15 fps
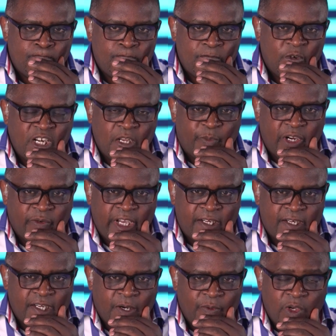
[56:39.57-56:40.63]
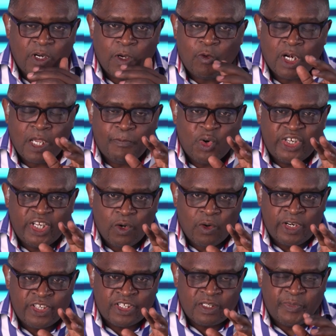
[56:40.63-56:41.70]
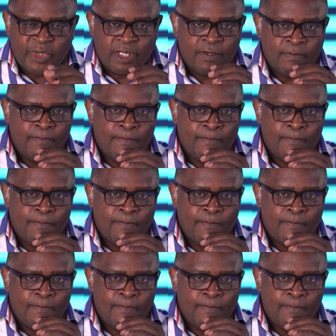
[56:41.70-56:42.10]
We're going to call upon the Holy Spirit.